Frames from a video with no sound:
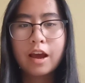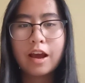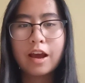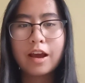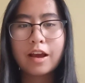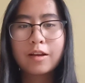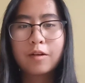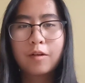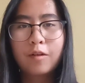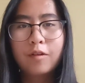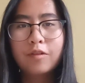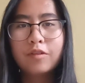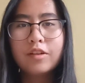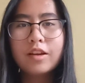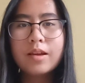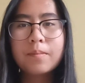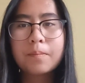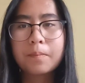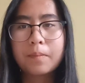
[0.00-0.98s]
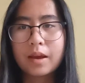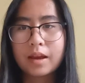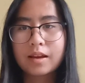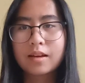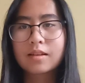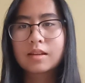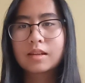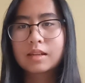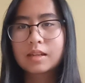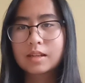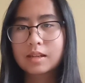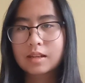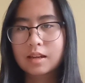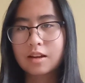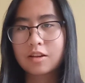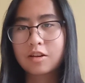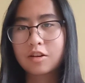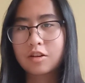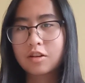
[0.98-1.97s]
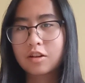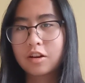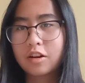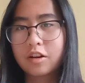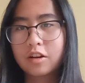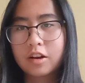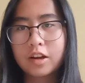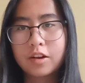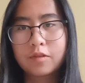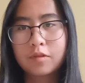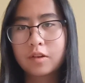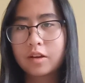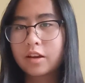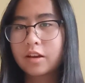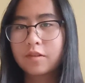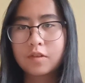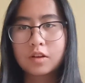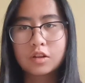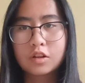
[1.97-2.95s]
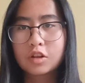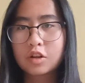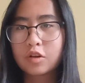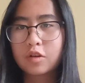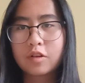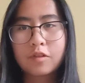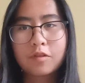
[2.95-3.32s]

and hopefully make it to senior year if we even do,